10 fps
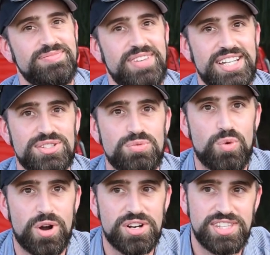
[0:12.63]
it's
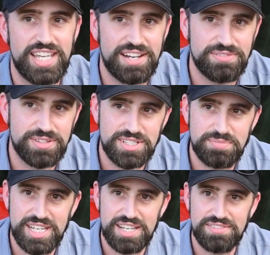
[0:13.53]
worth the effort to
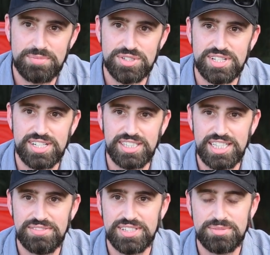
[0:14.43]
me if I'm just going to
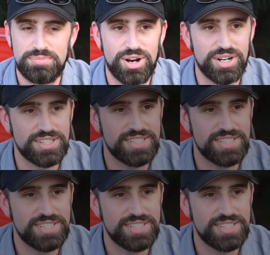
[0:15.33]
leave it parked